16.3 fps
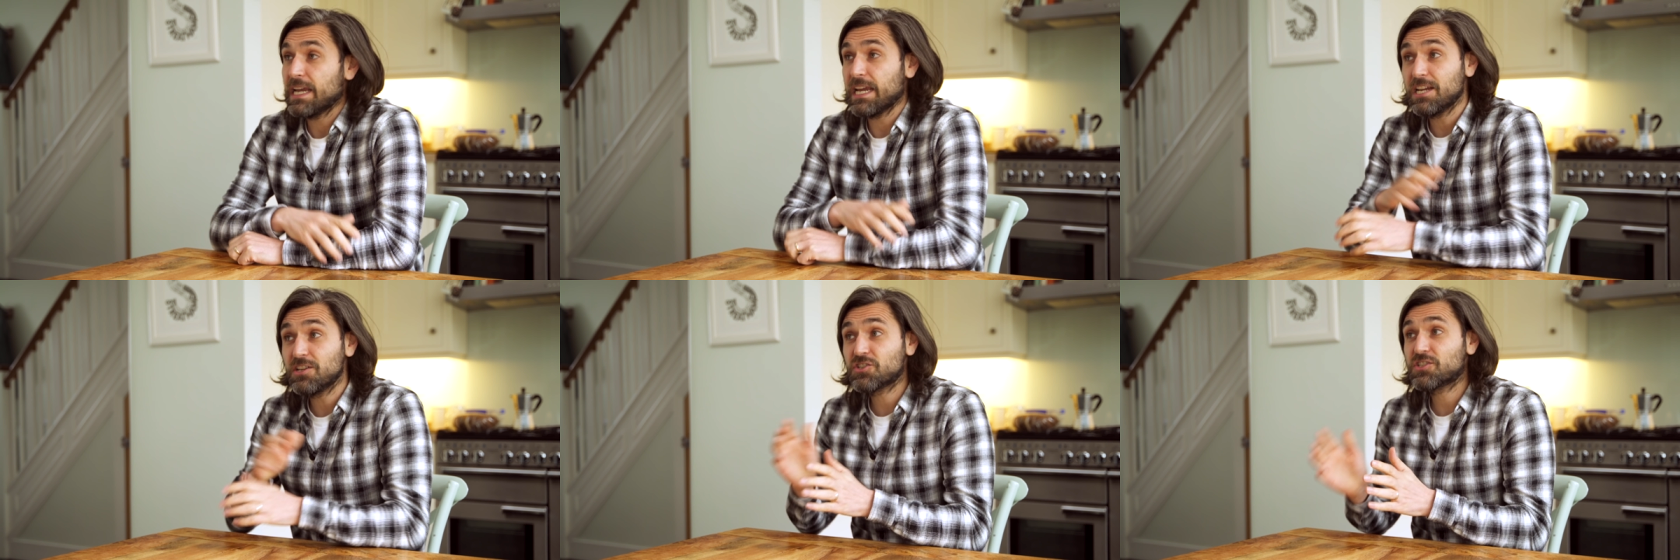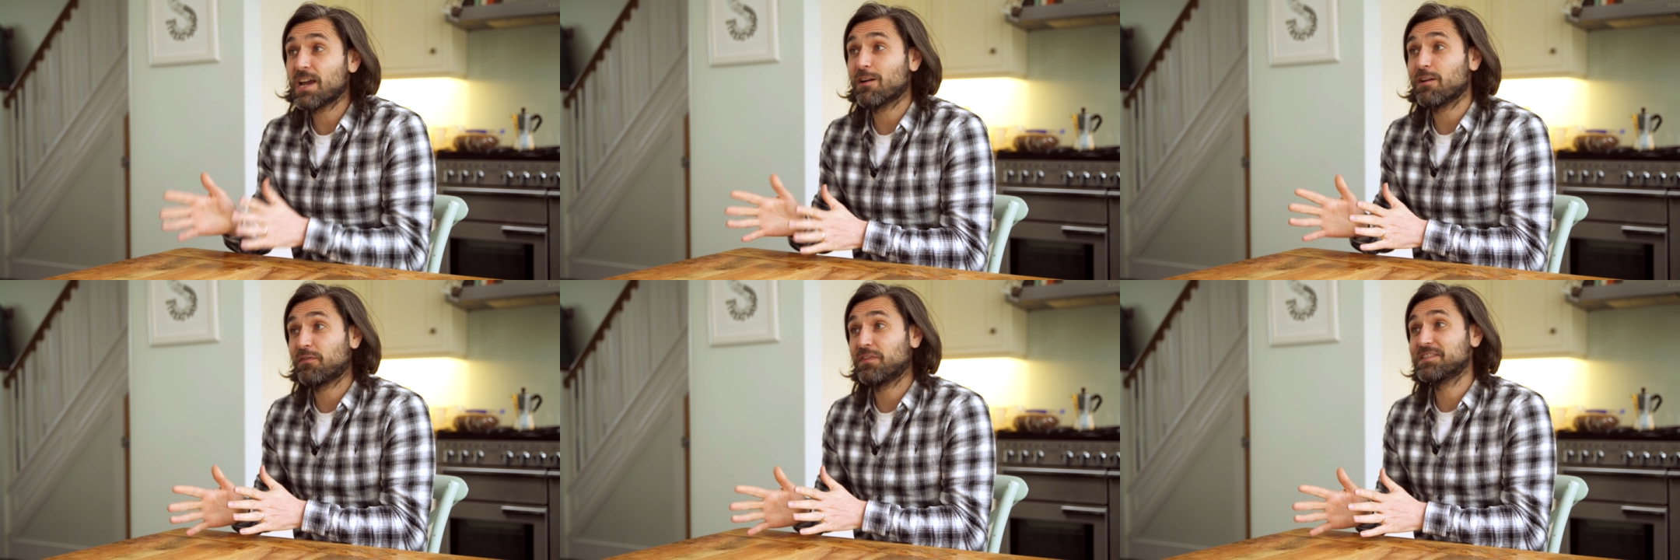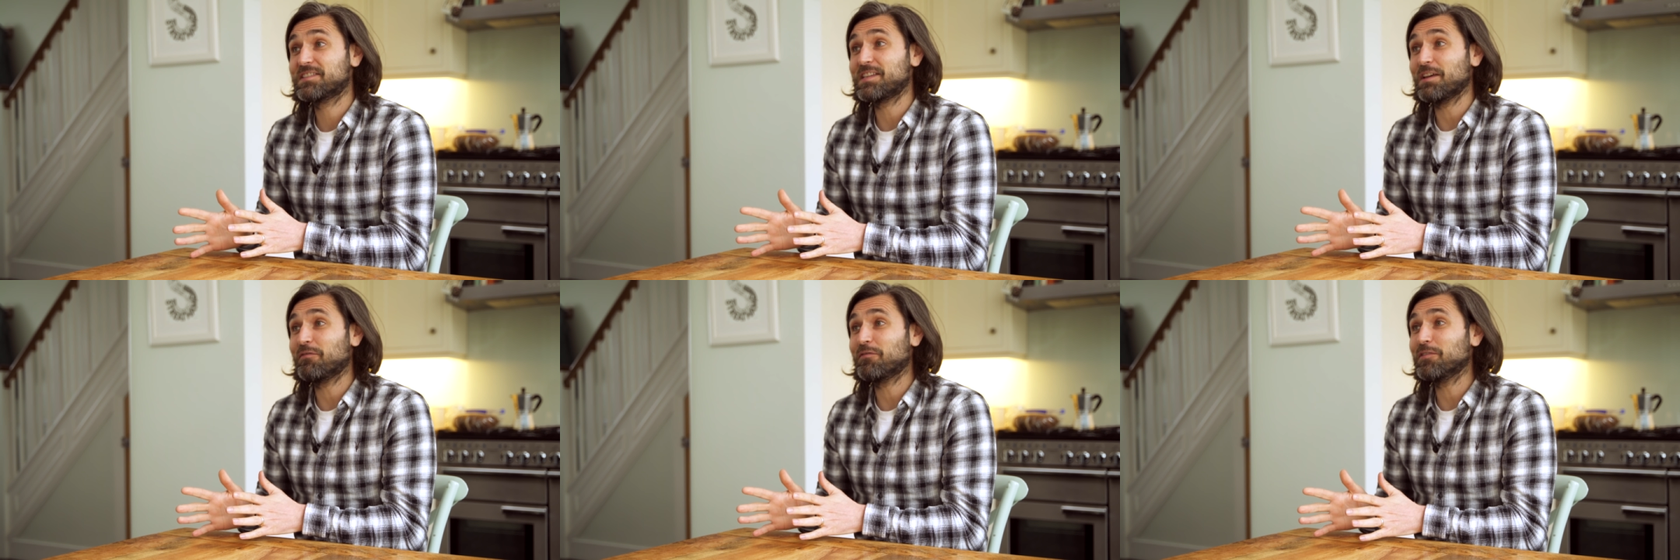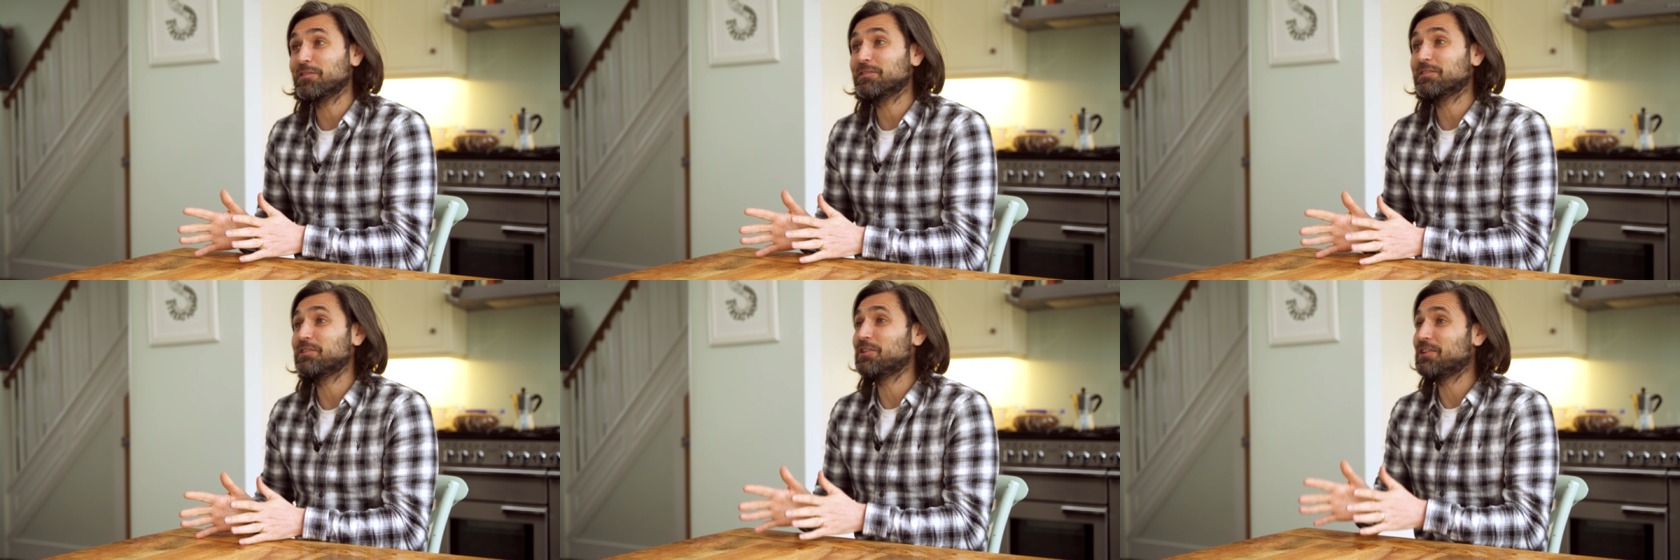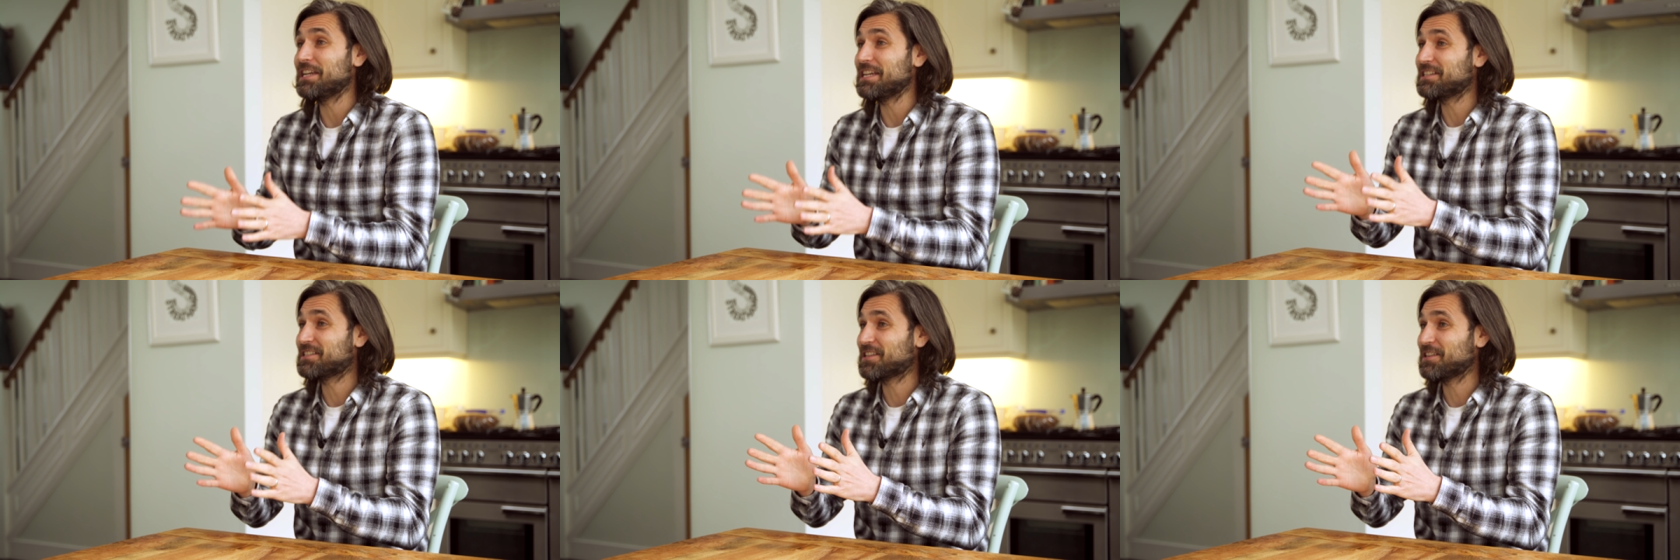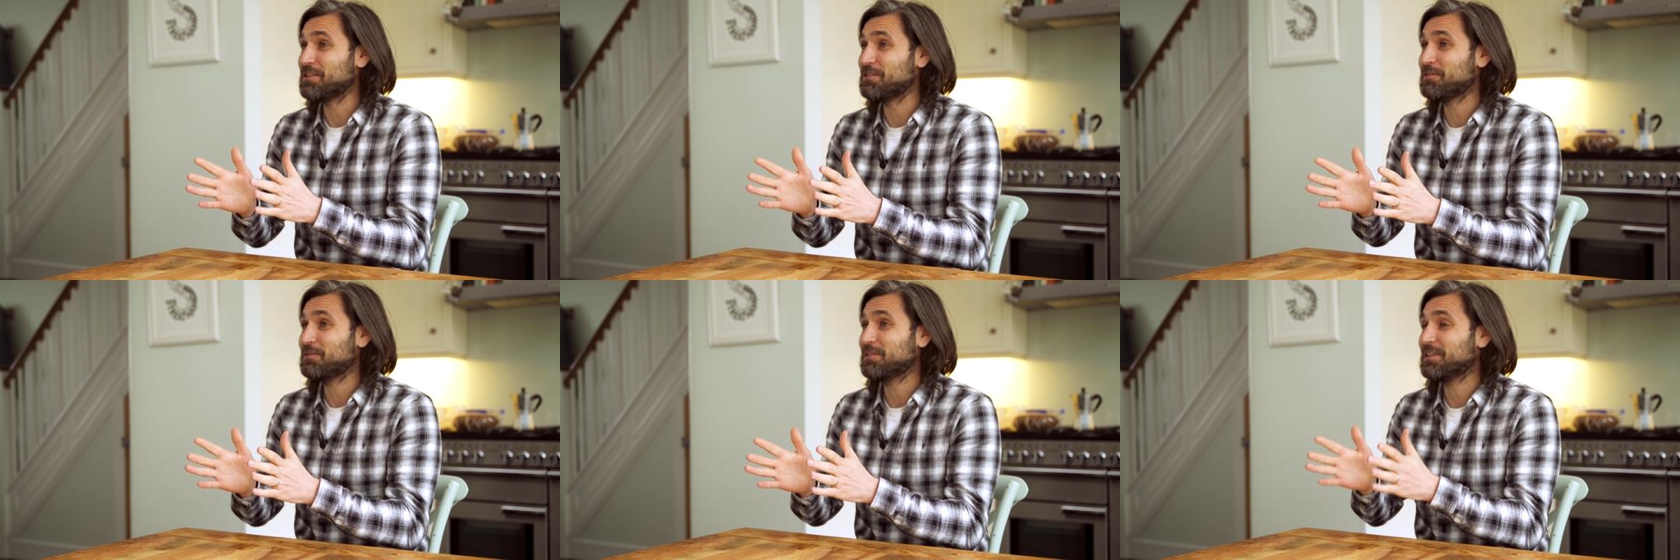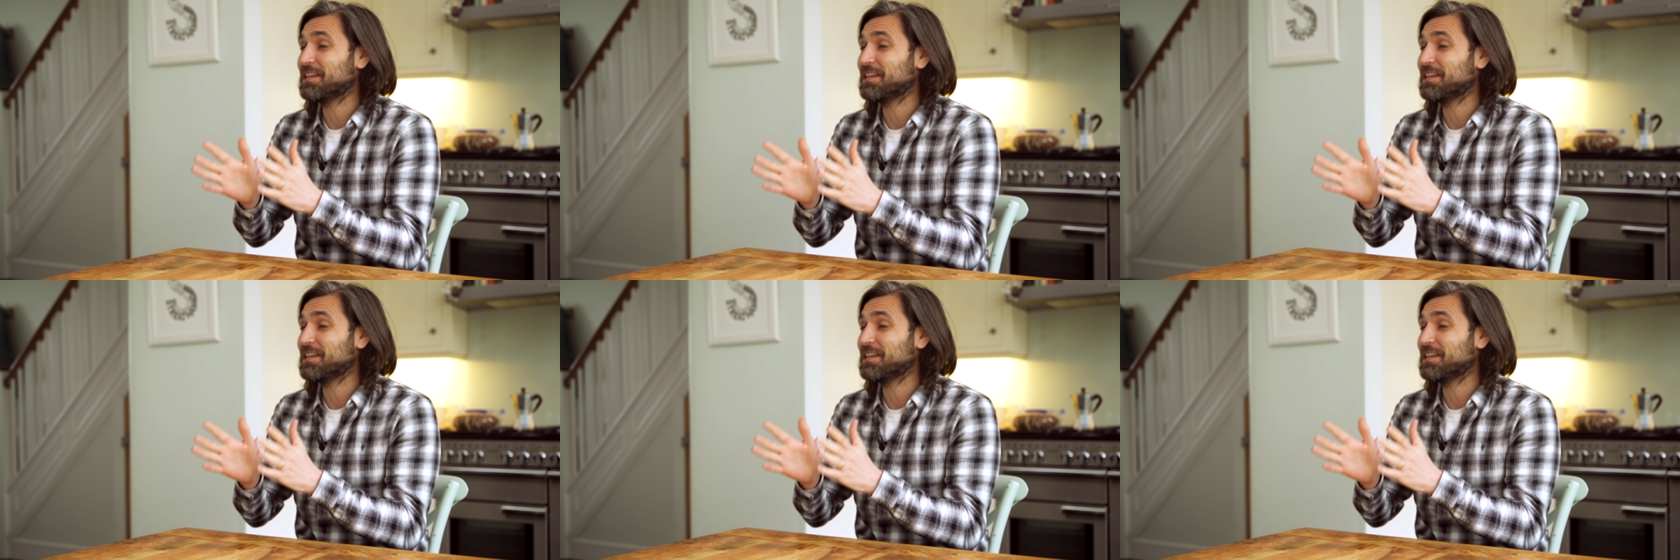each tariff is different. You need to,